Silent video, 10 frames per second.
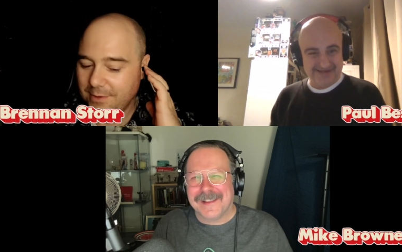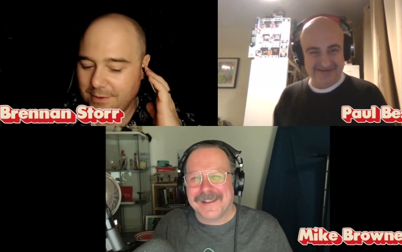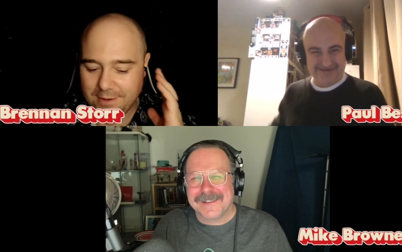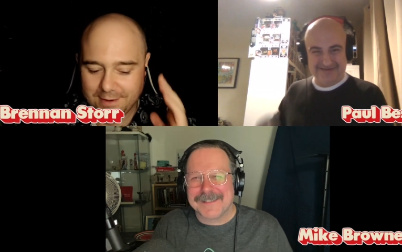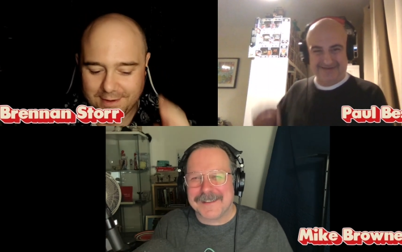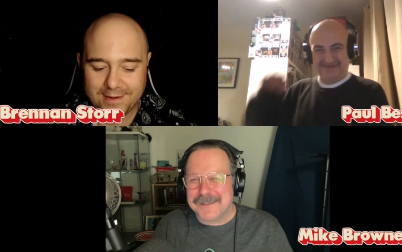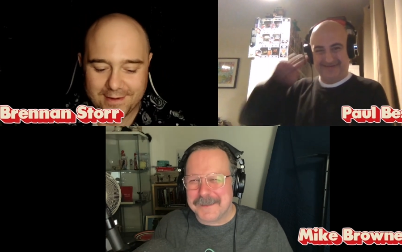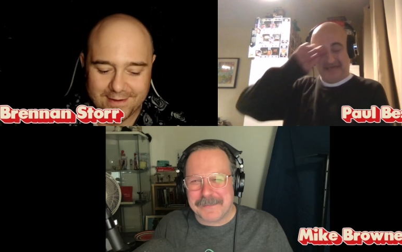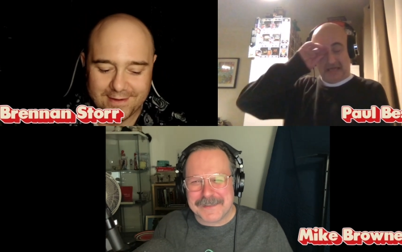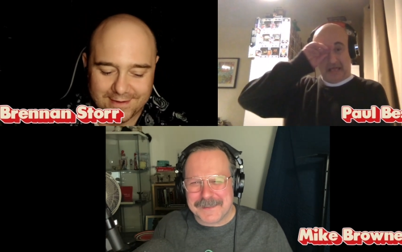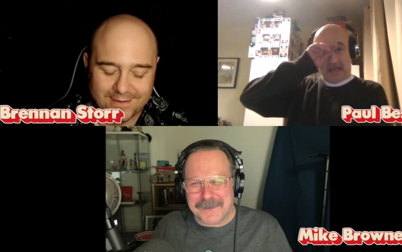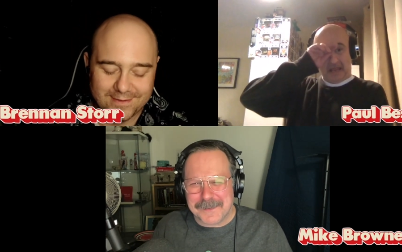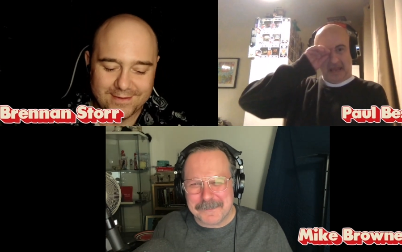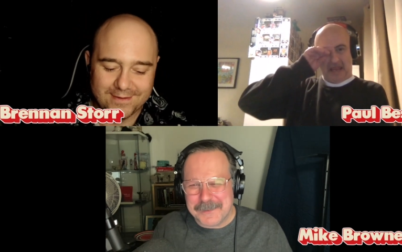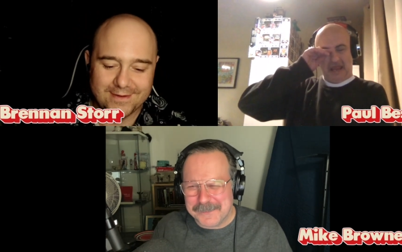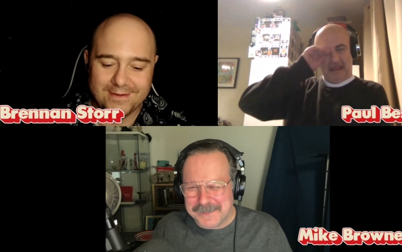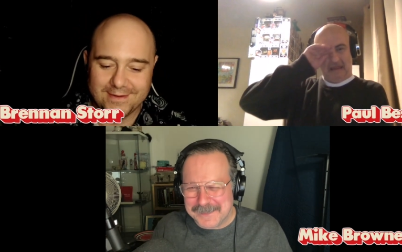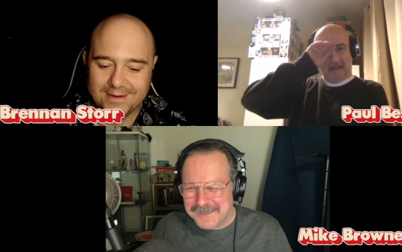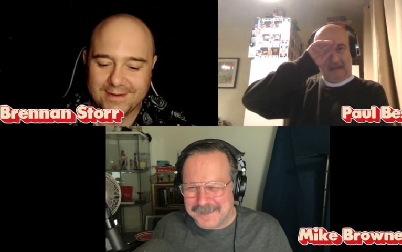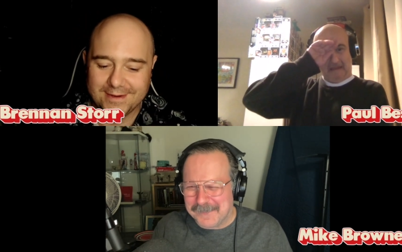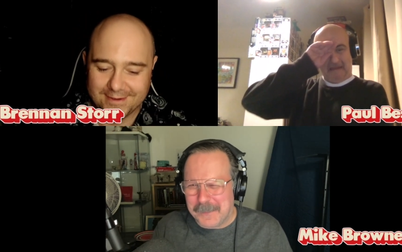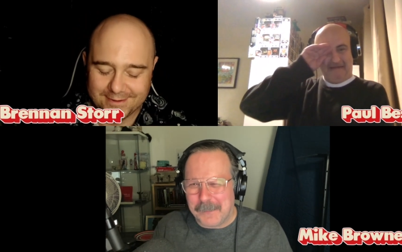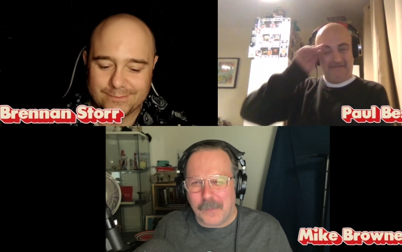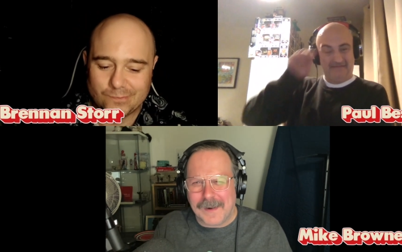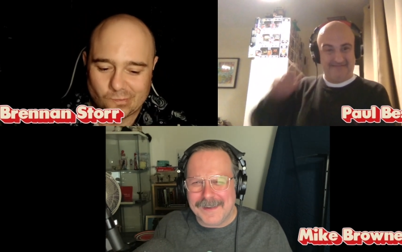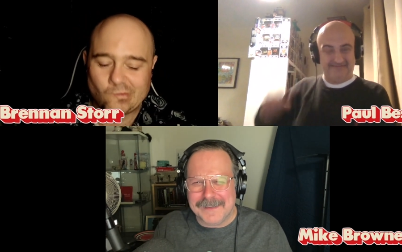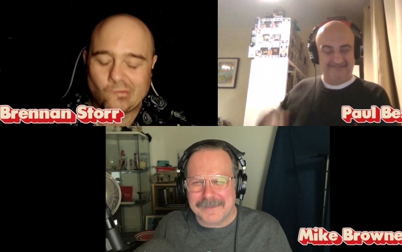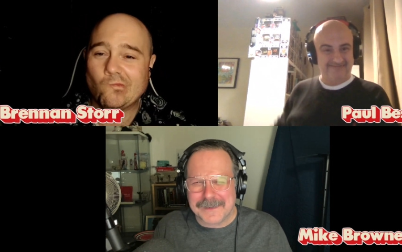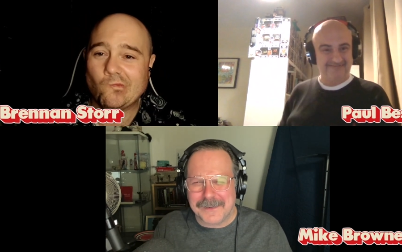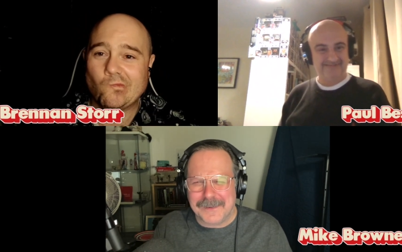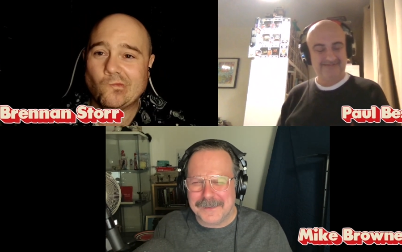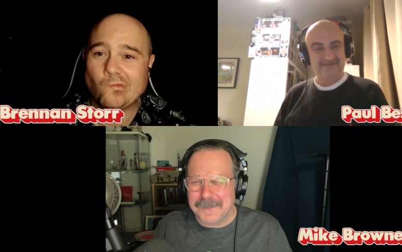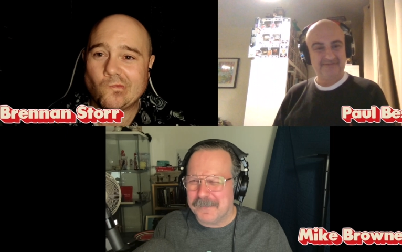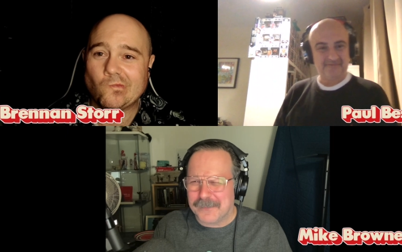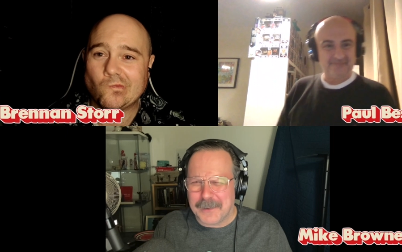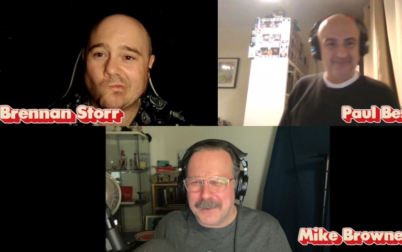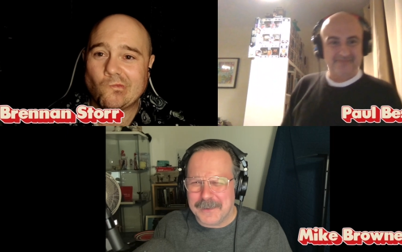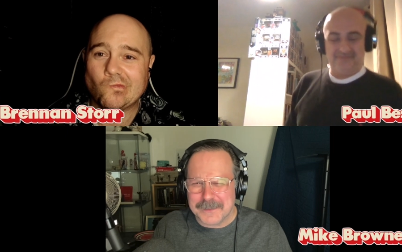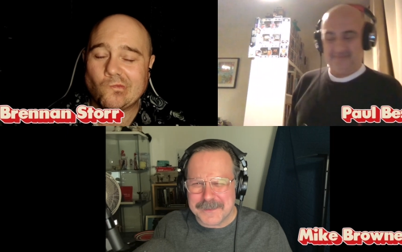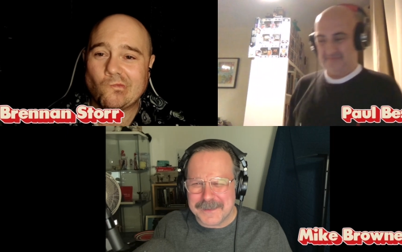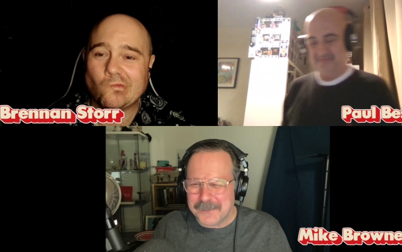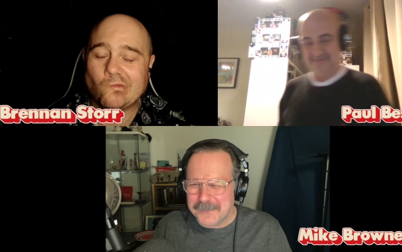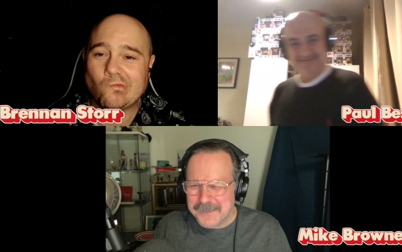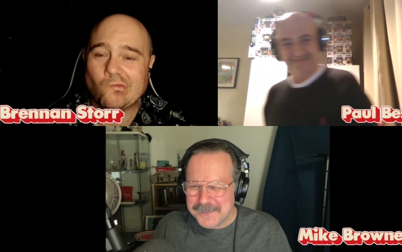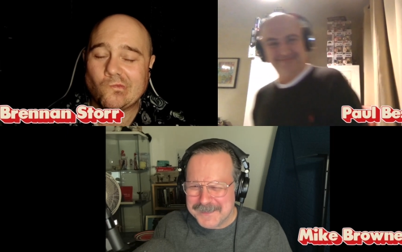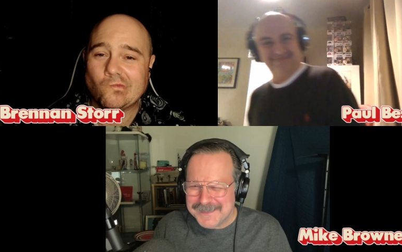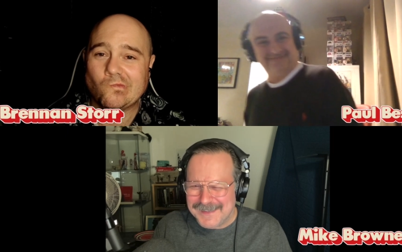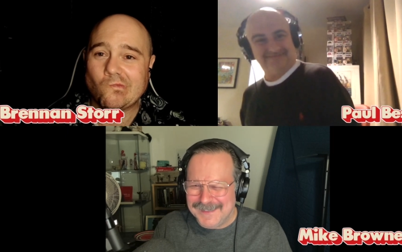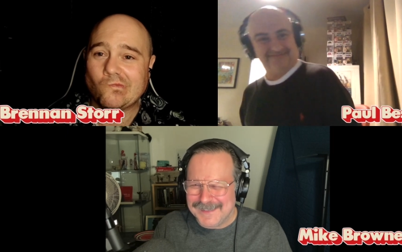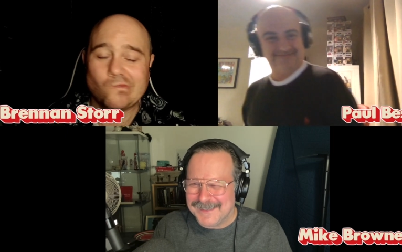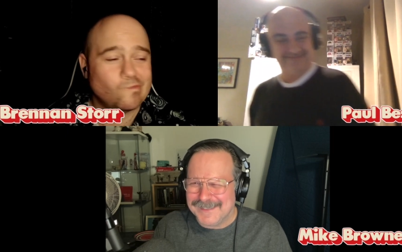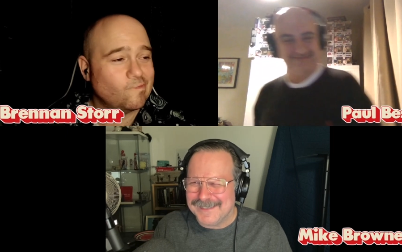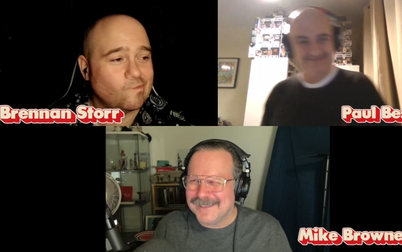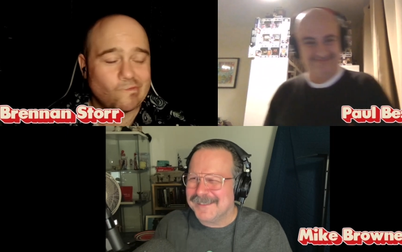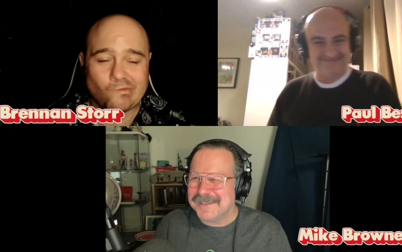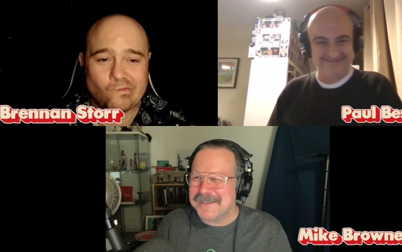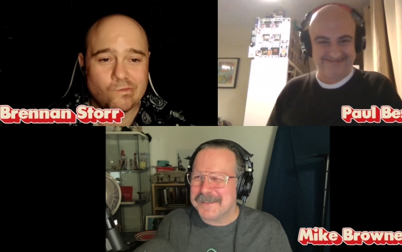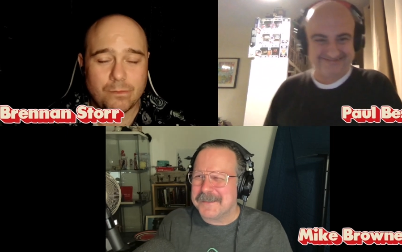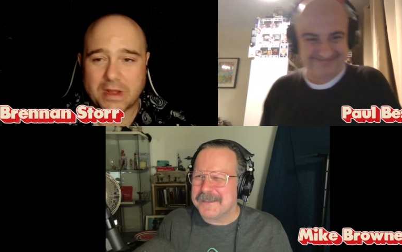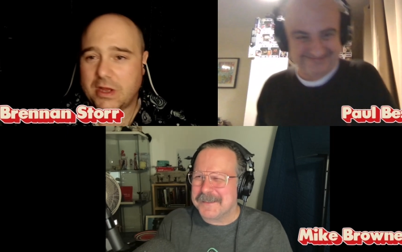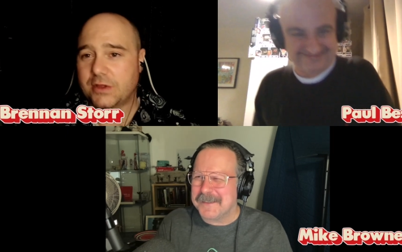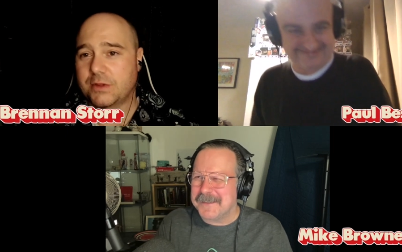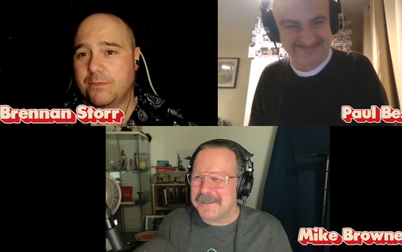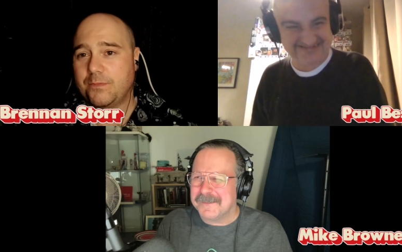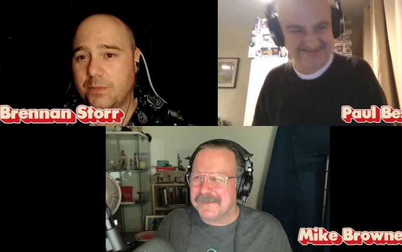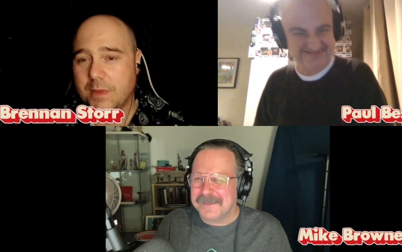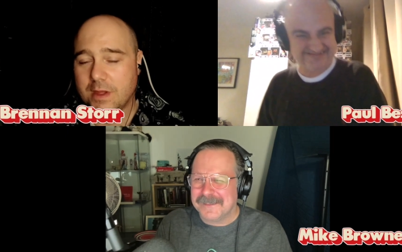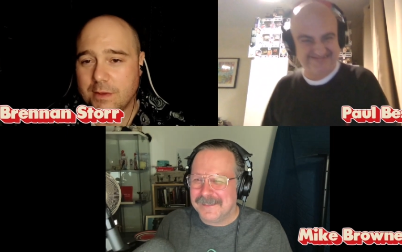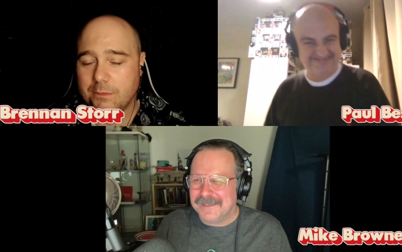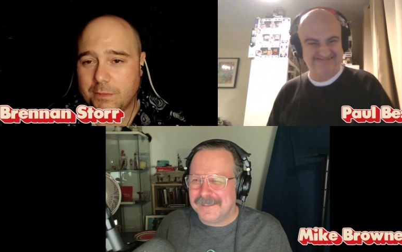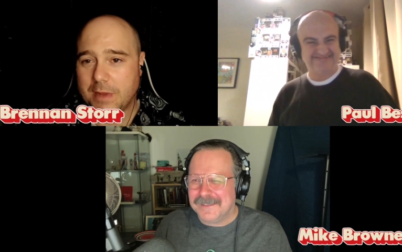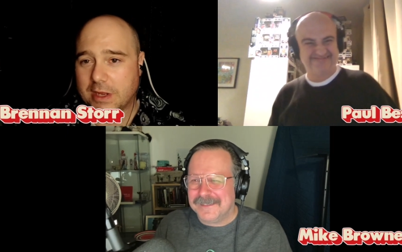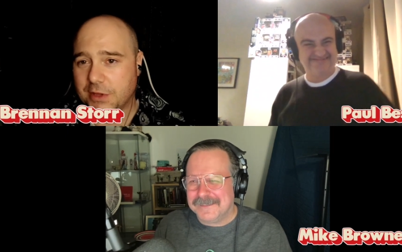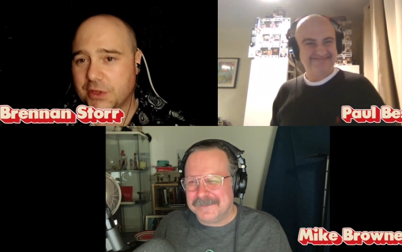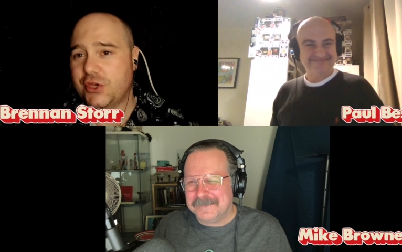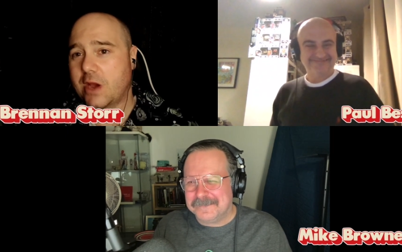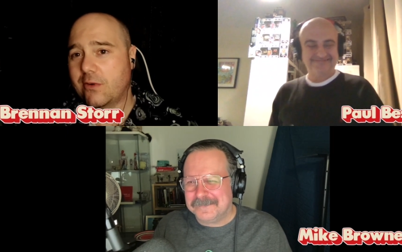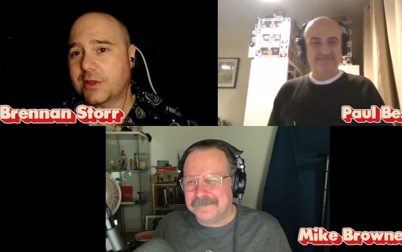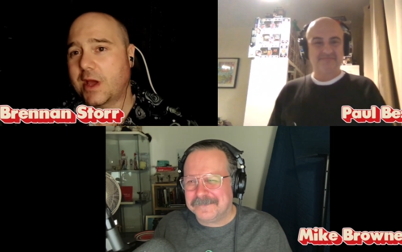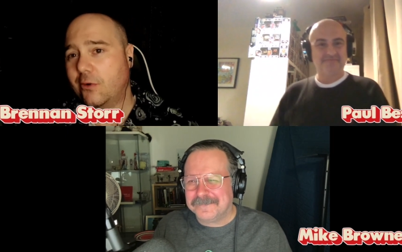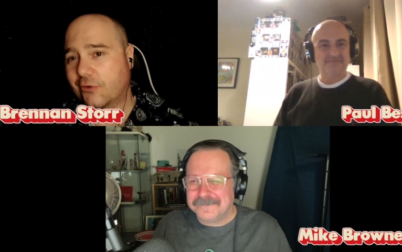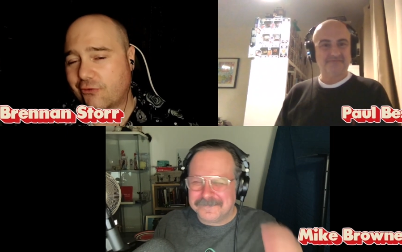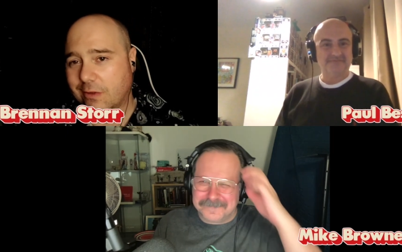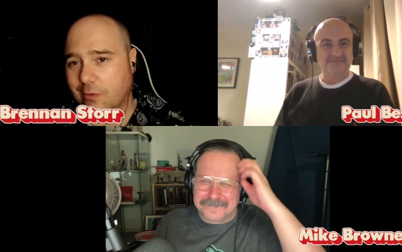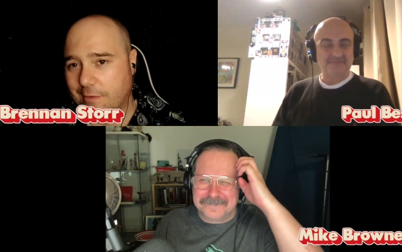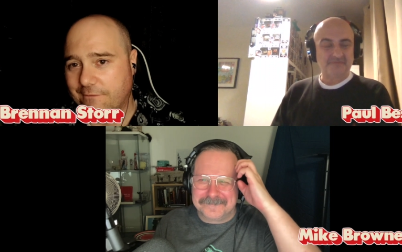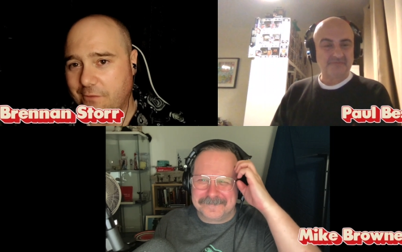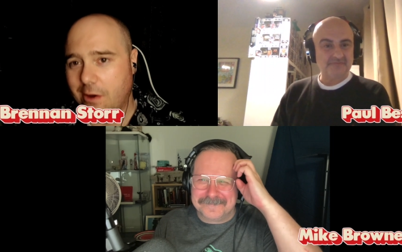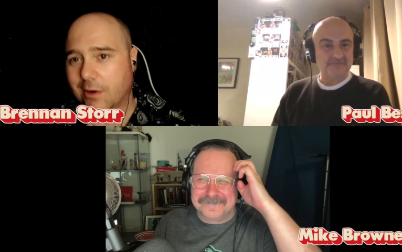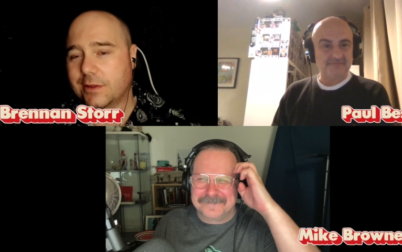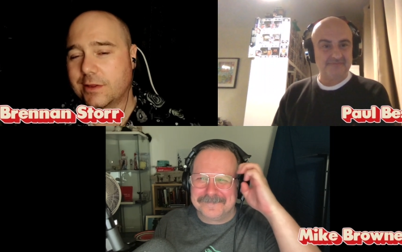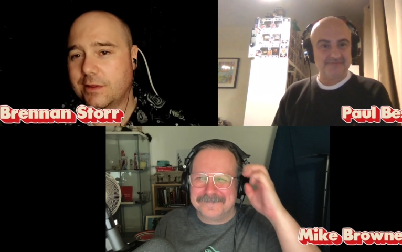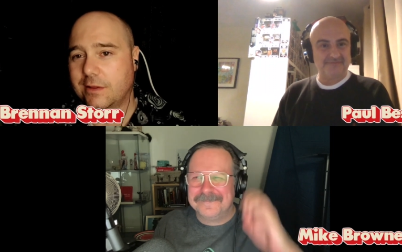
Speaker 1: That is such a bizarre movie. Like, why even call them frogs?
Speaker 2: I don't understand it. Just my cousin, a... my cousin Jerry's got a whole truckload of frogs